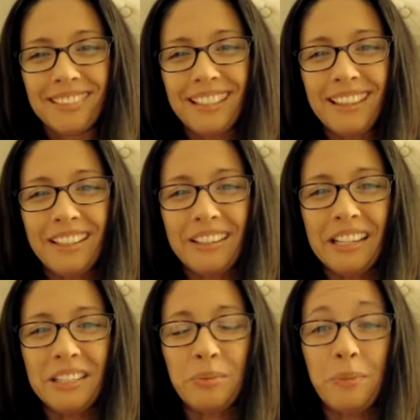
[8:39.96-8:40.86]
there
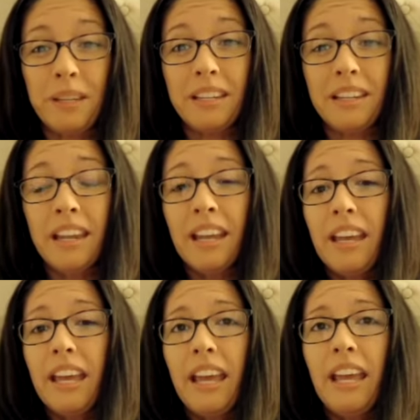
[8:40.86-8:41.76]
has been
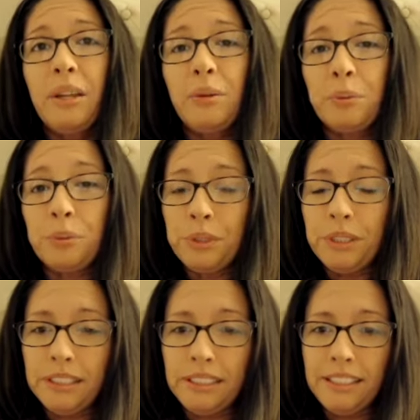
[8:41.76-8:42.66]
a
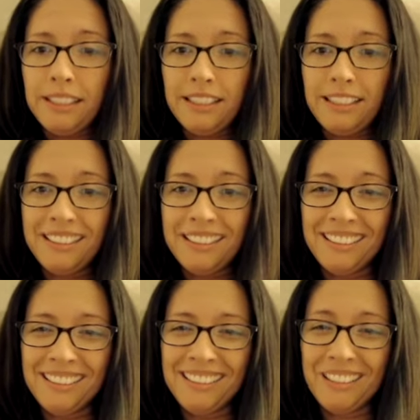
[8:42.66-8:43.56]
really,
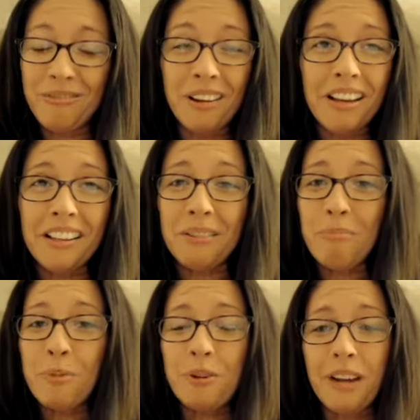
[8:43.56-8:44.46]
well,
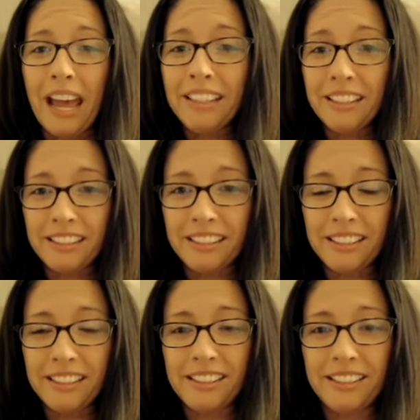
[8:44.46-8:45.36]

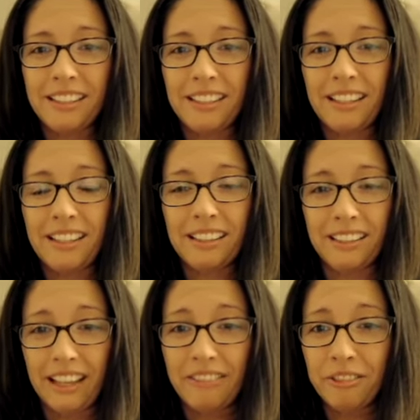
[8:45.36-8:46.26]
miraculous
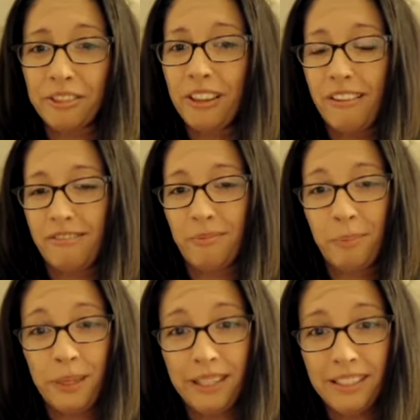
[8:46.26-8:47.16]
level of
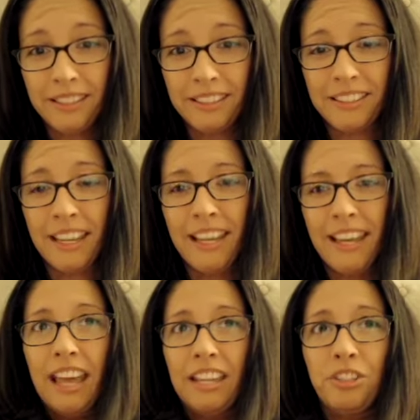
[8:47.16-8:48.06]
peace
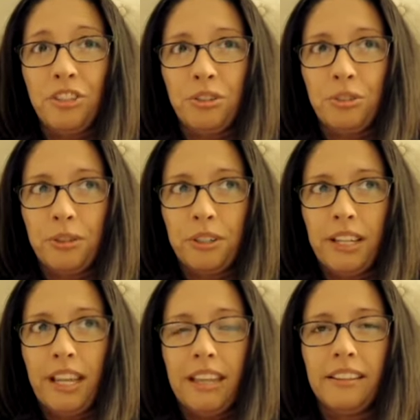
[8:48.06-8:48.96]
and
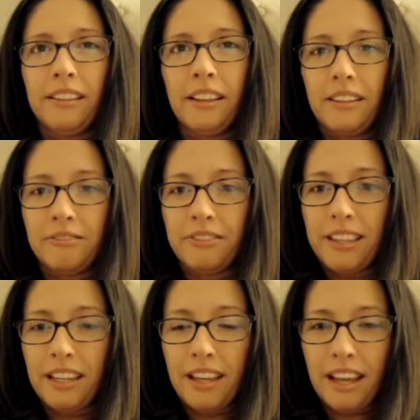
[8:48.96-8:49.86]
joy and love
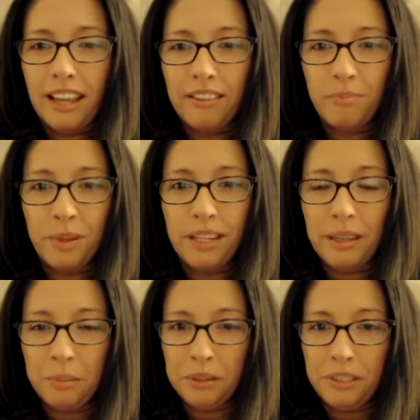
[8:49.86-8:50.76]
that I have been
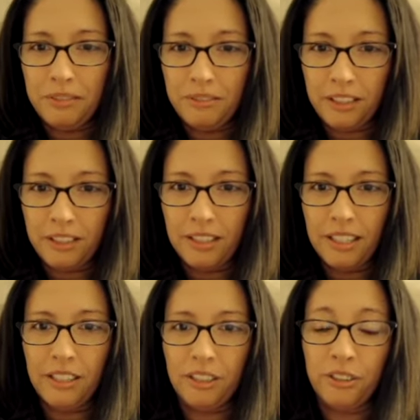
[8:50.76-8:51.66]
able to feel
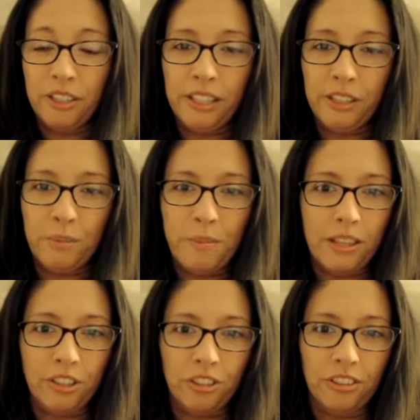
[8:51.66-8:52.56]
in greater
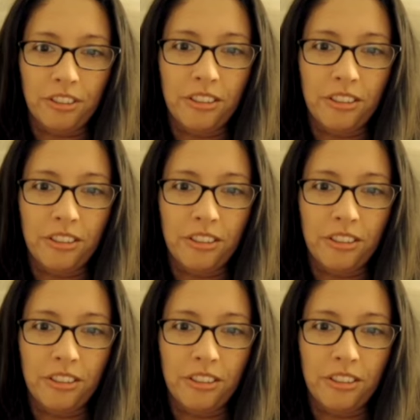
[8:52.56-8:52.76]
measure